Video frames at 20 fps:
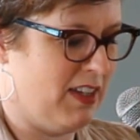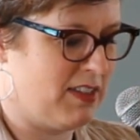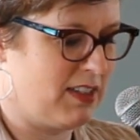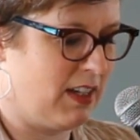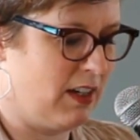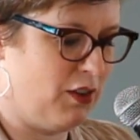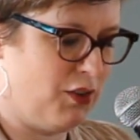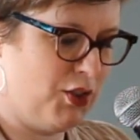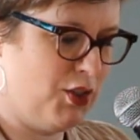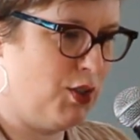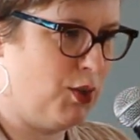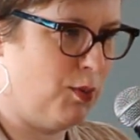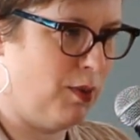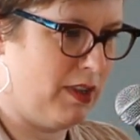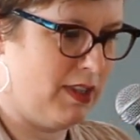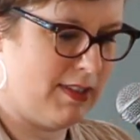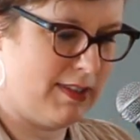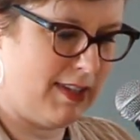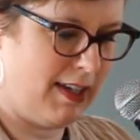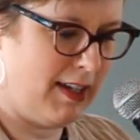investigators too
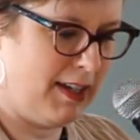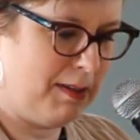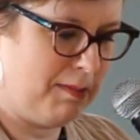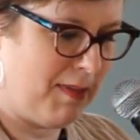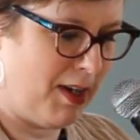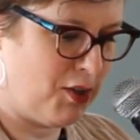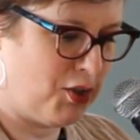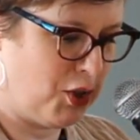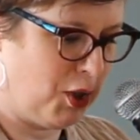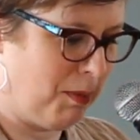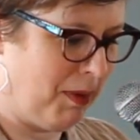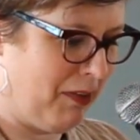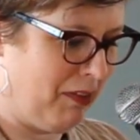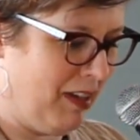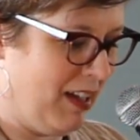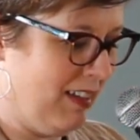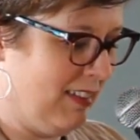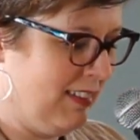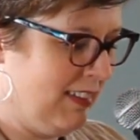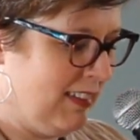on the side, I'm not sure about
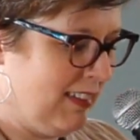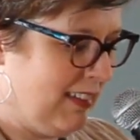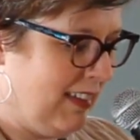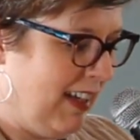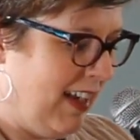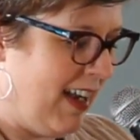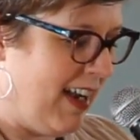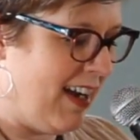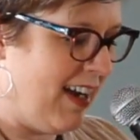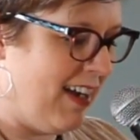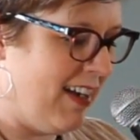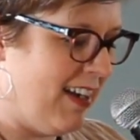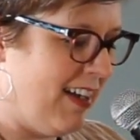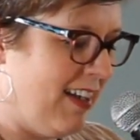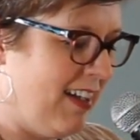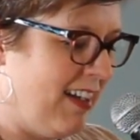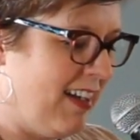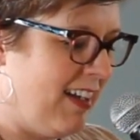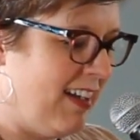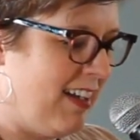
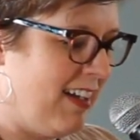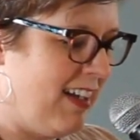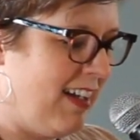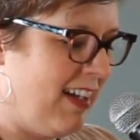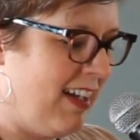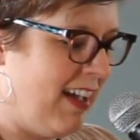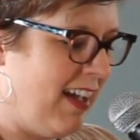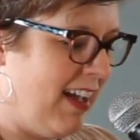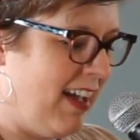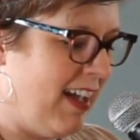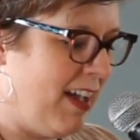that.